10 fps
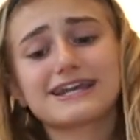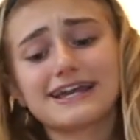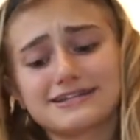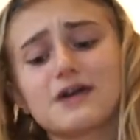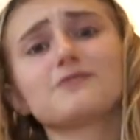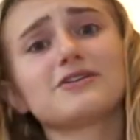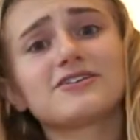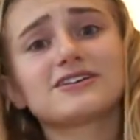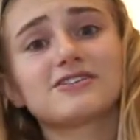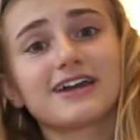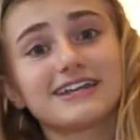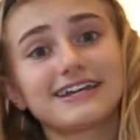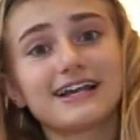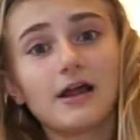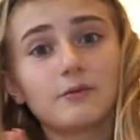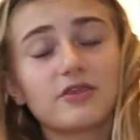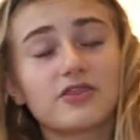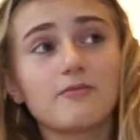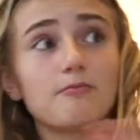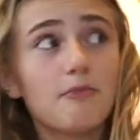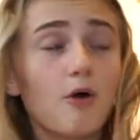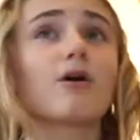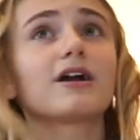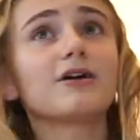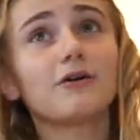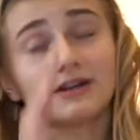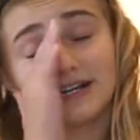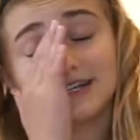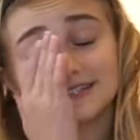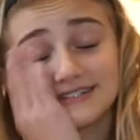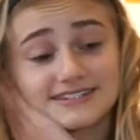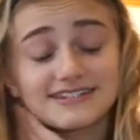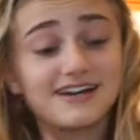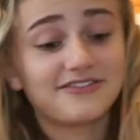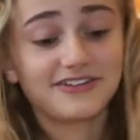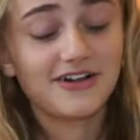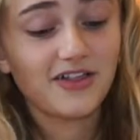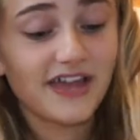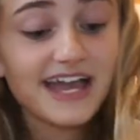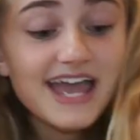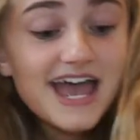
get done with this so I can get on with more organizing stuff and all that.